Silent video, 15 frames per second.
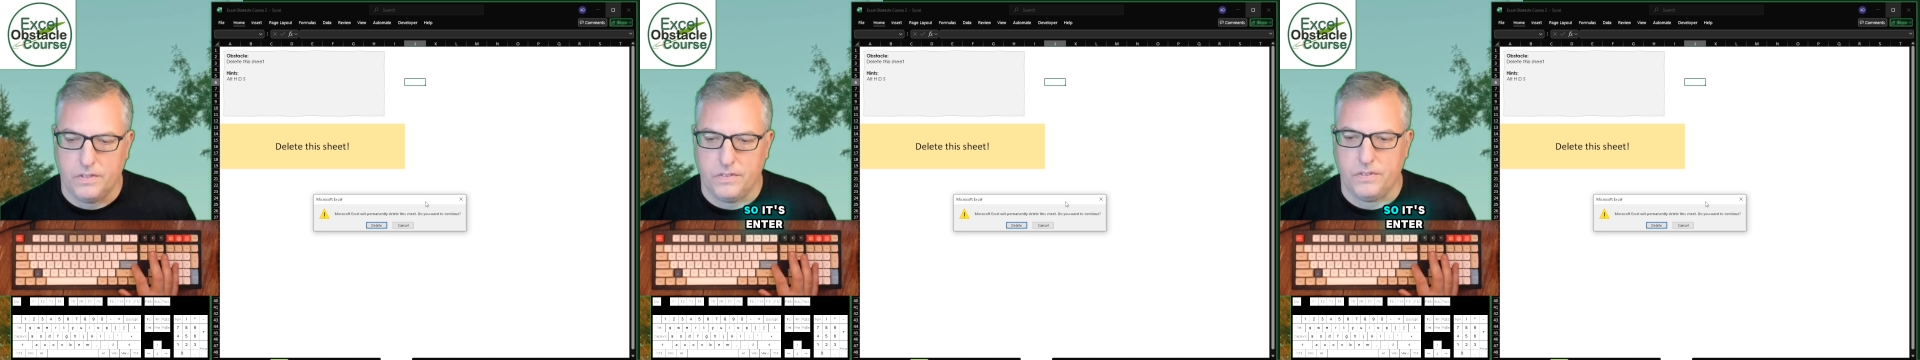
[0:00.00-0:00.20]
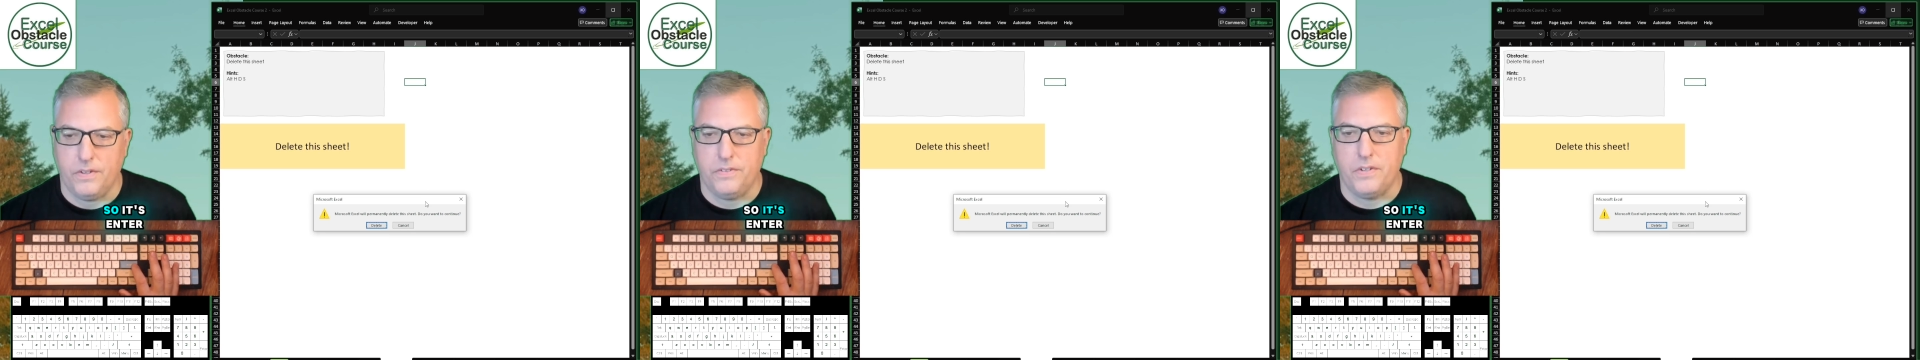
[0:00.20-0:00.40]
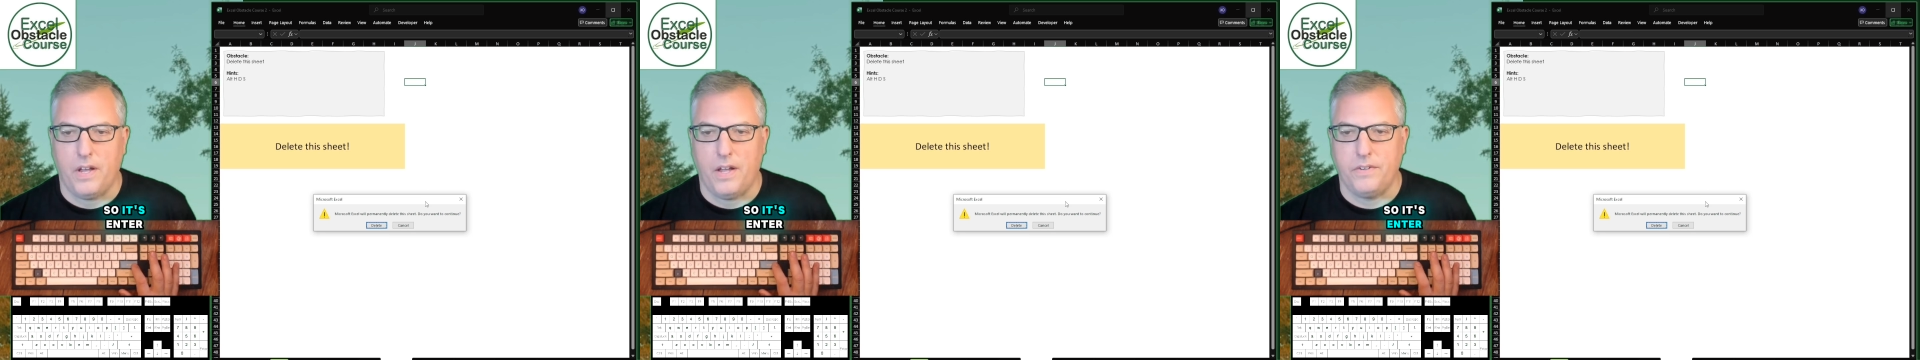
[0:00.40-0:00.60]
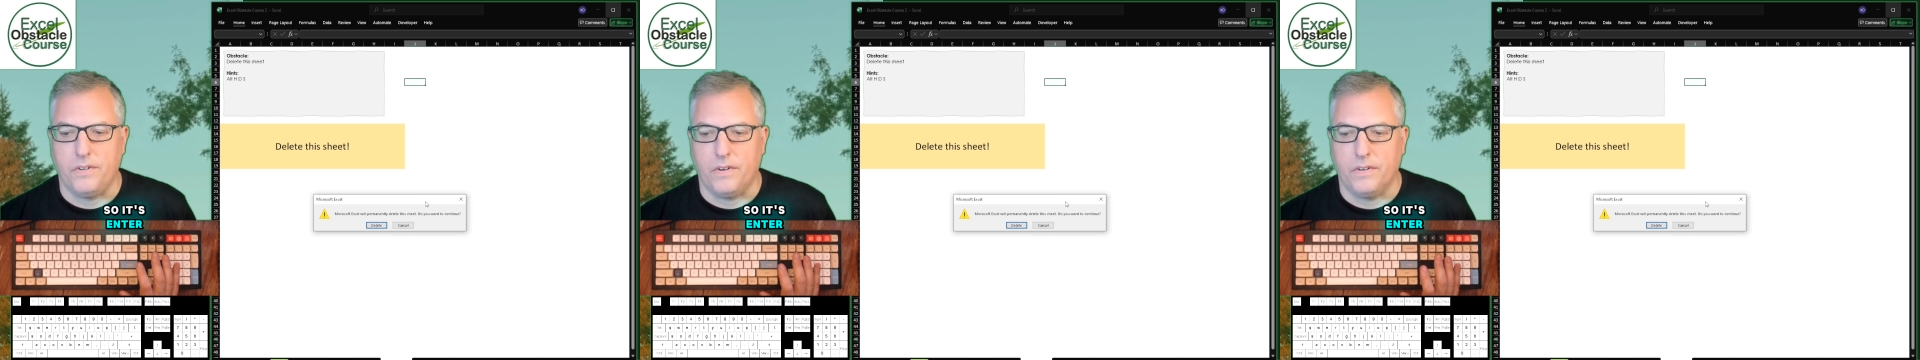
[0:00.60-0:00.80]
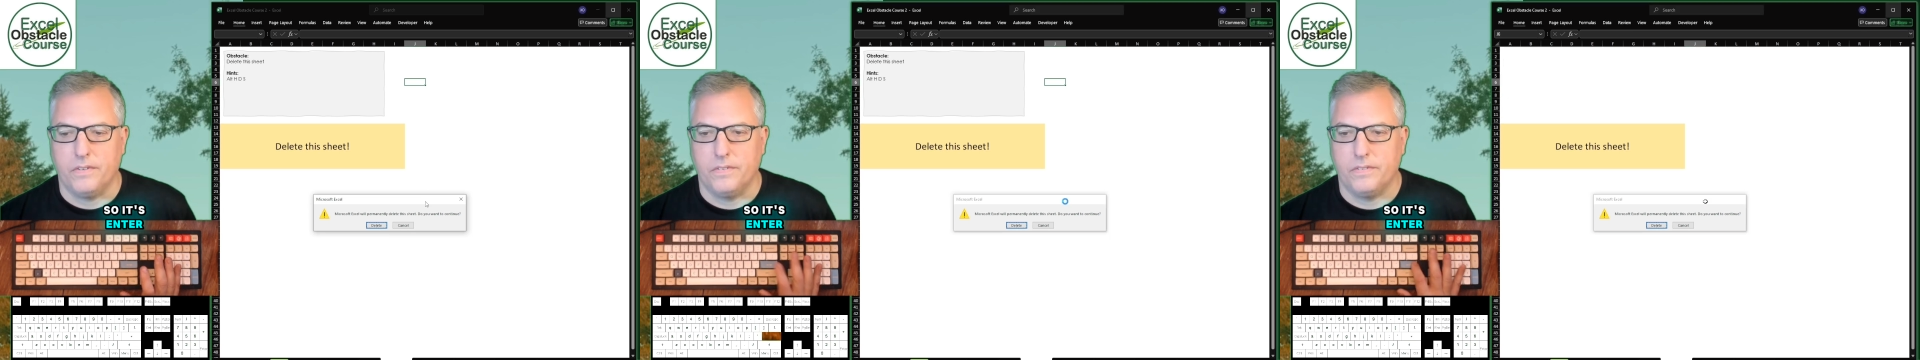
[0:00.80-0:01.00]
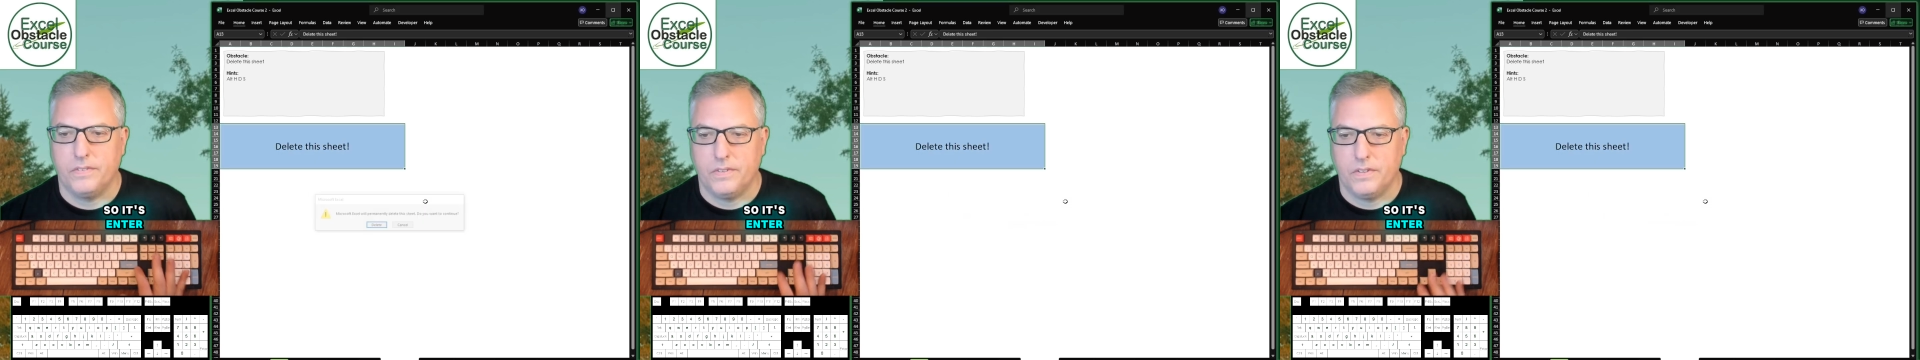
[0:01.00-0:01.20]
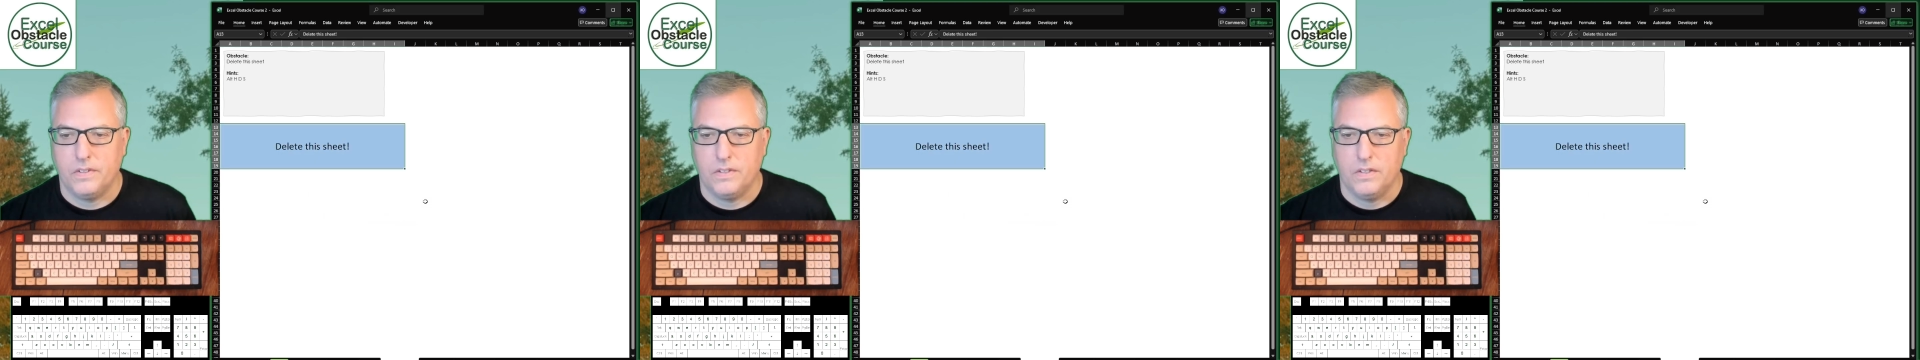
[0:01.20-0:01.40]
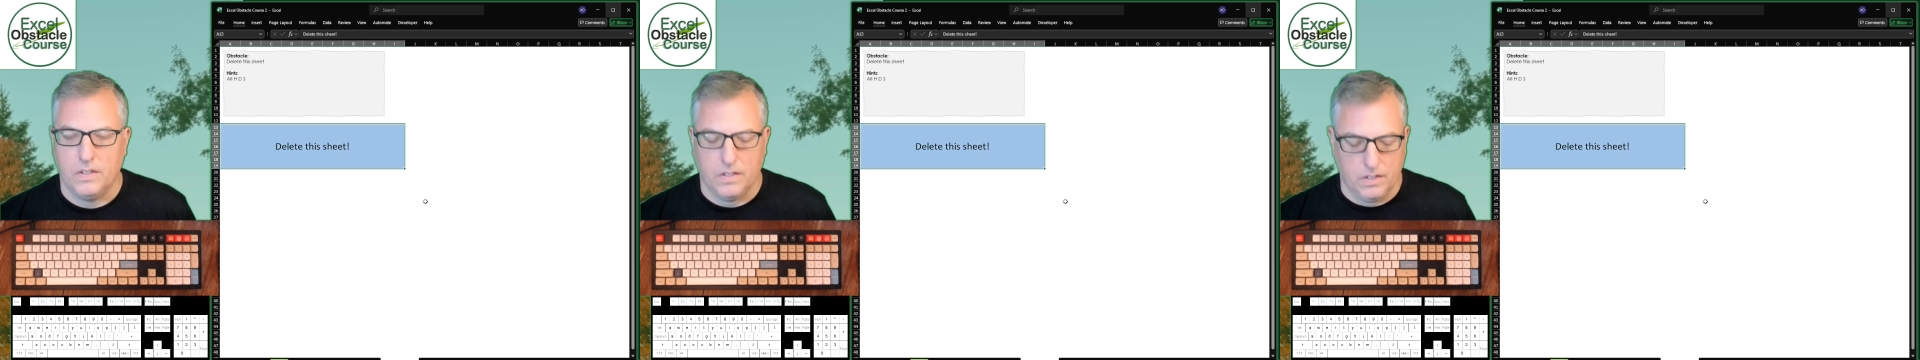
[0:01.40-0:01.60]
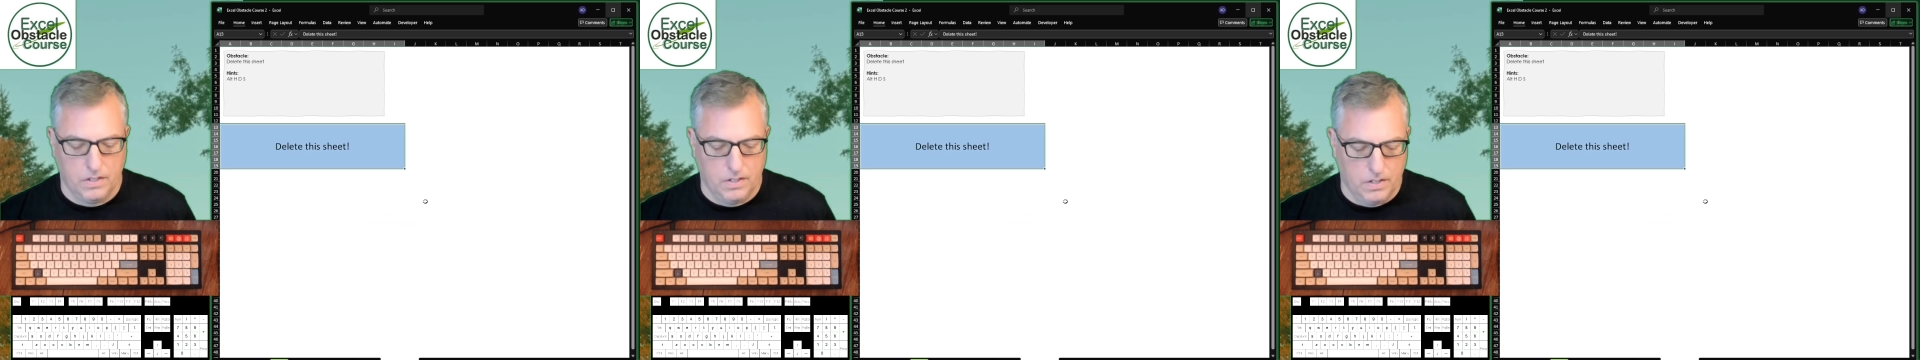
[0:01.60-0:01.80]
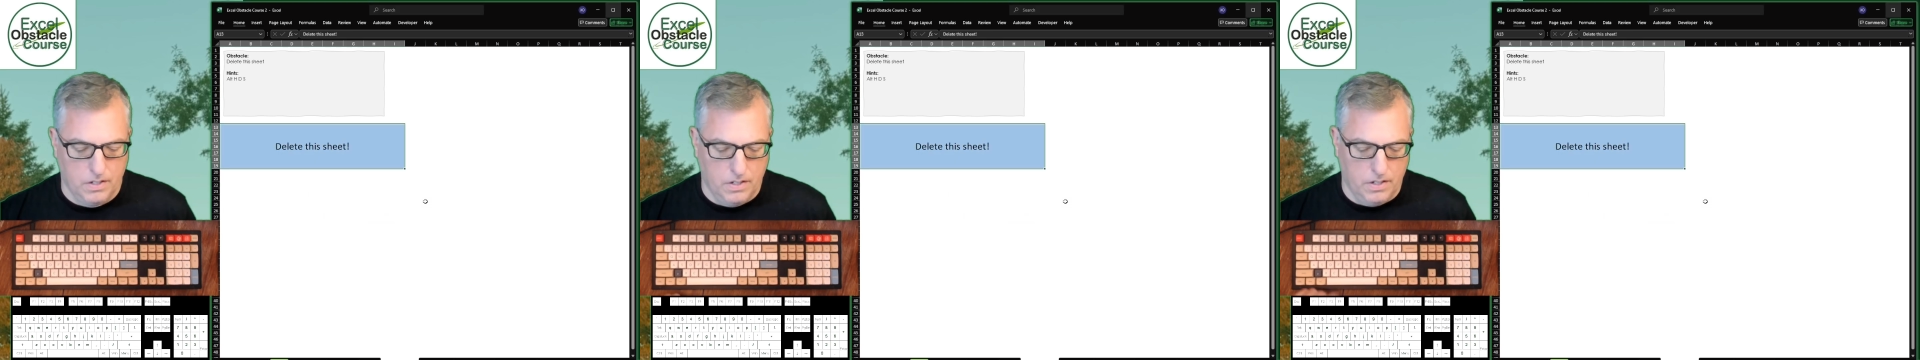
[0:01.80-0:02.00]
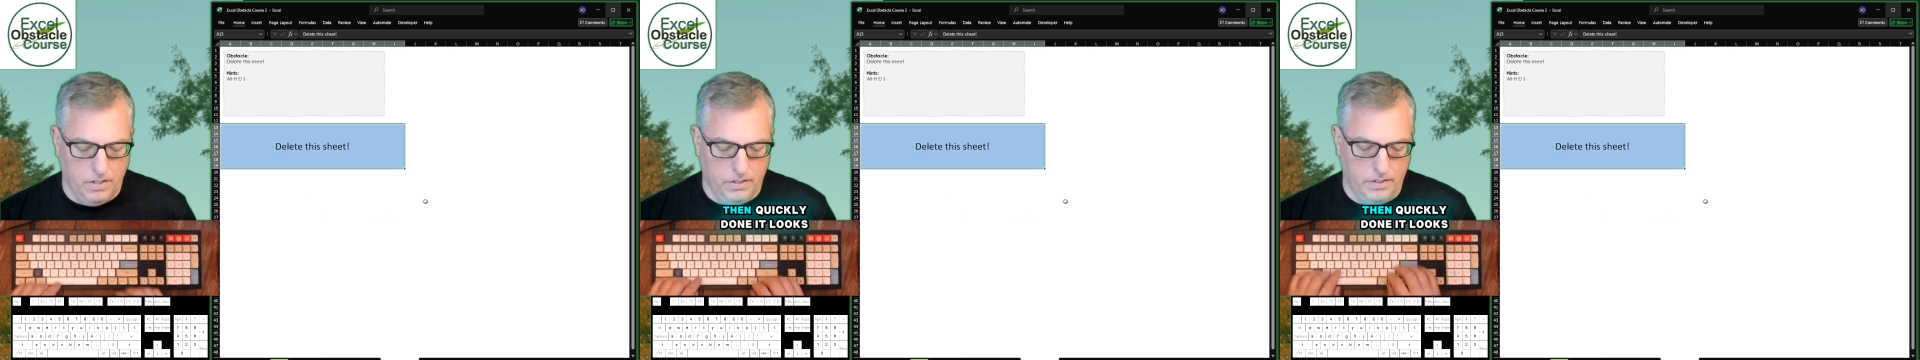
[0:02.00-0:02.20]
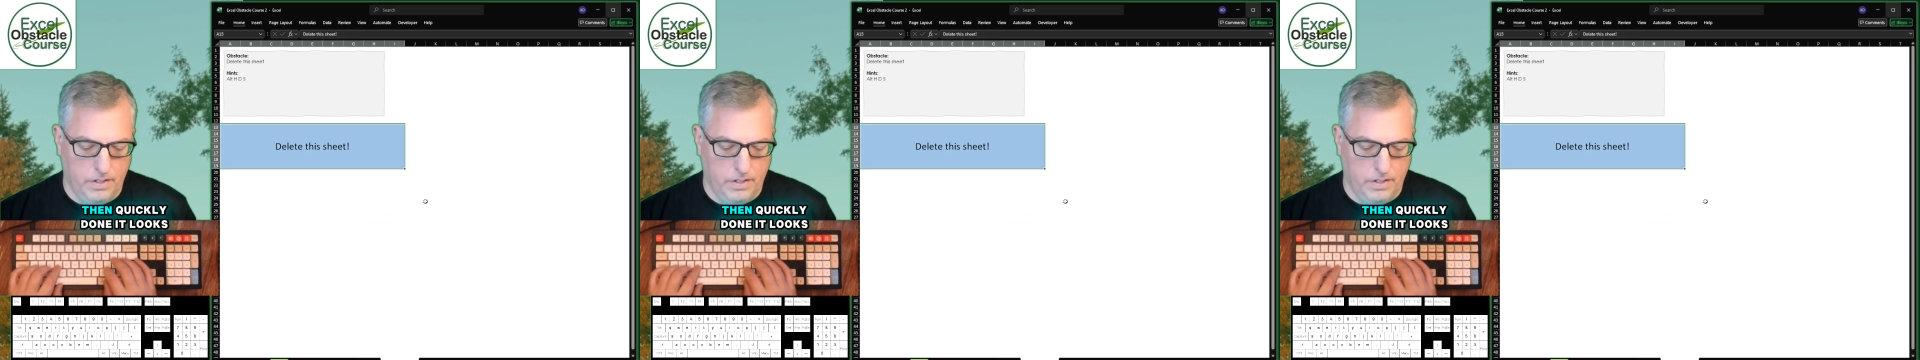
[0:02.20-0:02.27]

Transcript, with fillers: So it's Enter. And